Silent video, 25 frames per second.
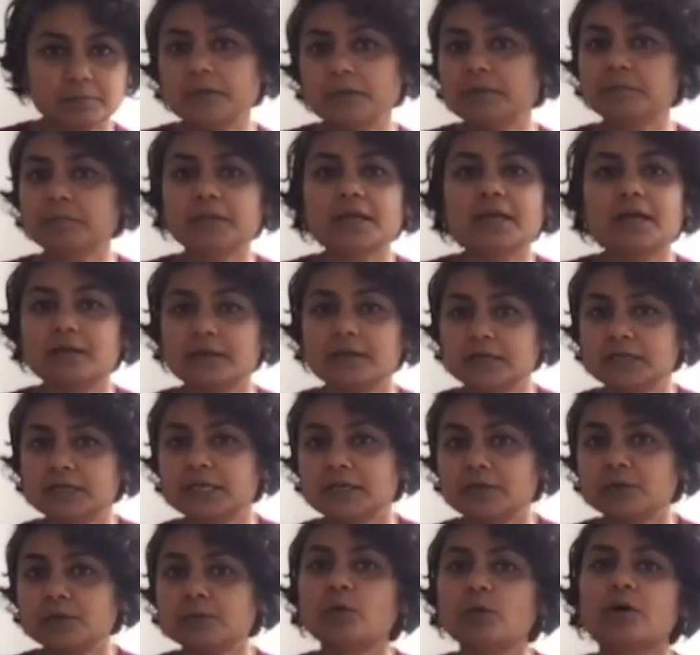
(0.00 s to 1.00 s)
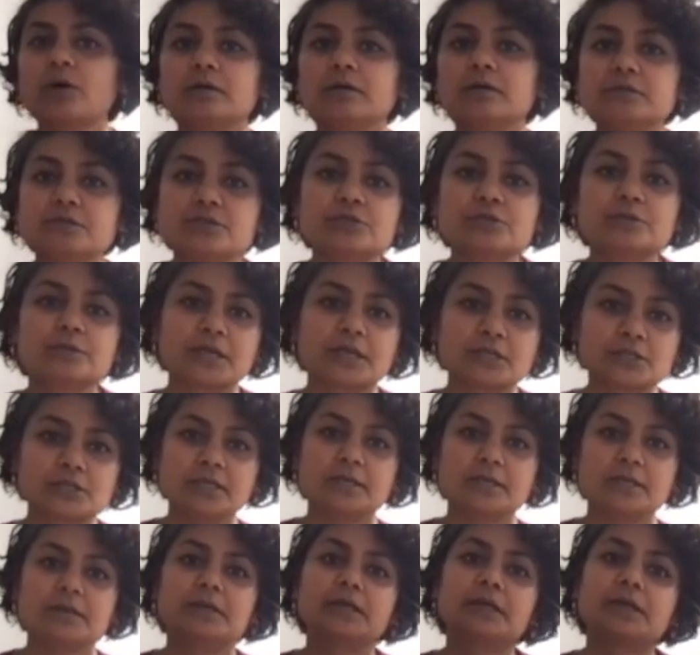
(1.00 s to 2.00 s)
Yeah, it evolves to
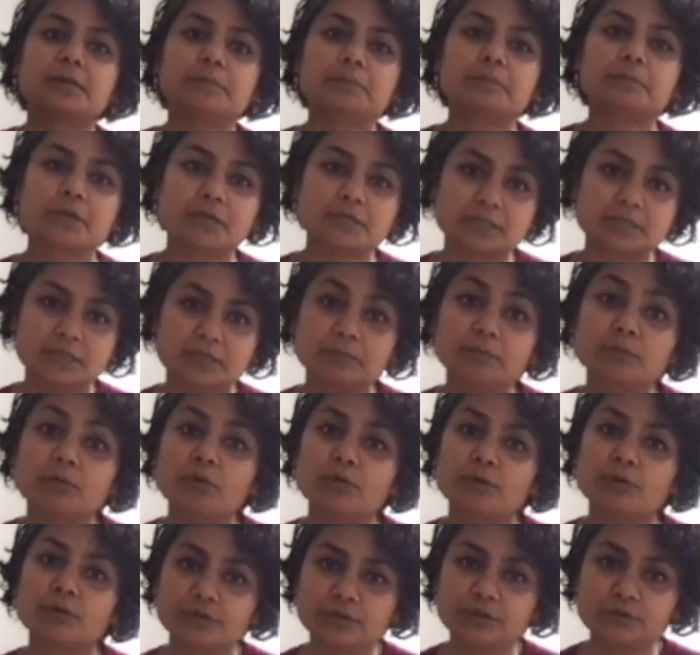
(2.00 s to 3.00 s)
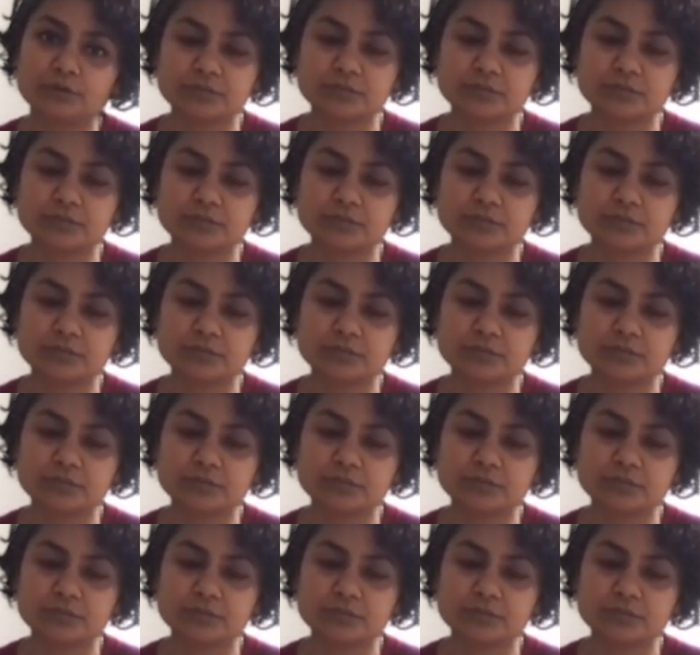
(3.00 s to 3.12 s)
actually encompassing more use